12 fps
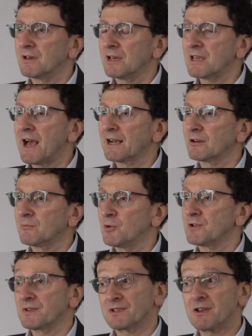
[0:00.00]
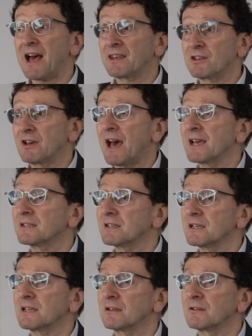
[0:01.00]
younger person, so under
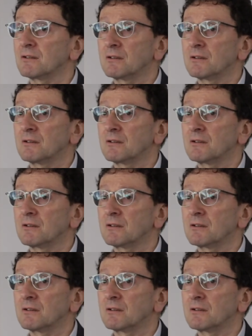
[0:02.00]
18?